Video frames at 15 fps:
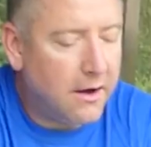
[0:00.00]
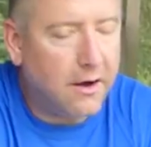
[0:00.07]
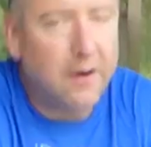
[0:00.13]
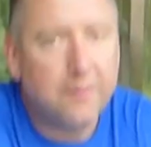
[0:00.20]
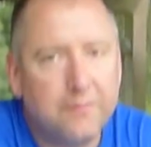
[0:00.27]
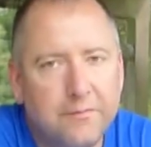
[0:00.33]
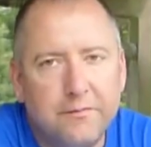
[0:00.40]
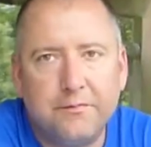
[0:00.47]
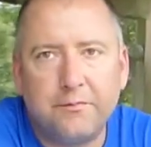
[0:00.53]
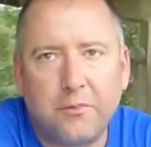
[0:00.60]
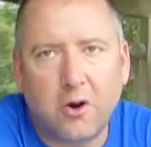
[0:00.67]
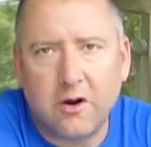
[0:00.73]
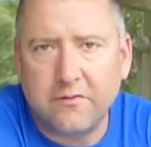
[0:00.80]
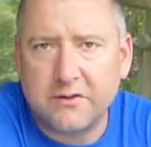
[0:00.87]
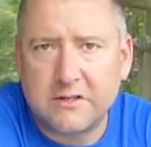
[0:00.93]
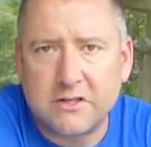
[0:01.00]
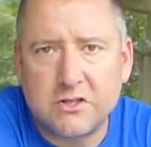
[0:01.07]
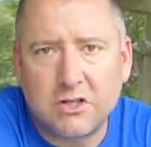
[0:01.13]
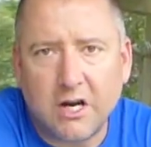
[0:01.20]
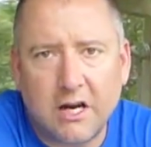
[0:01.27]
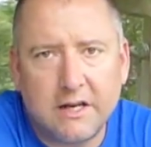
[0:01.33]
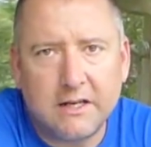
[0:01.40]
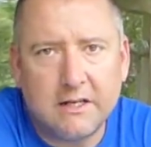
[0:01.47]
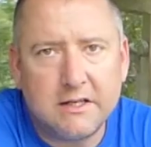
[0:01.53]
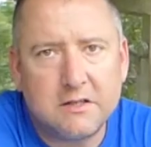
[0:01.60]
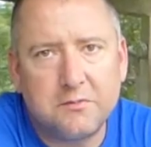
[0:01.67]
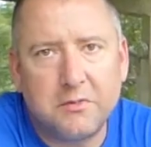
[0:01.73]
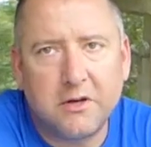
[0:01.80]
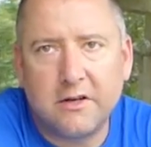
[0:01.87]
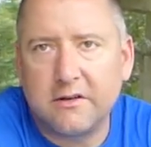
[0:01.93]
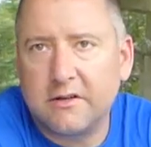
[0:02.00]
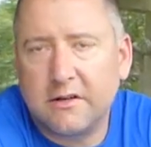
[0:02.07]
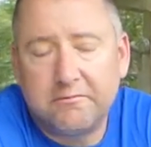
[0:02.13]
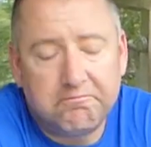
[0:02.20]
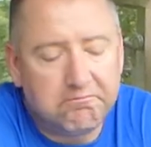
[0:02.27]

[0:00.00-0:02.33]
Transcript: Um, part of it's in Chinese, but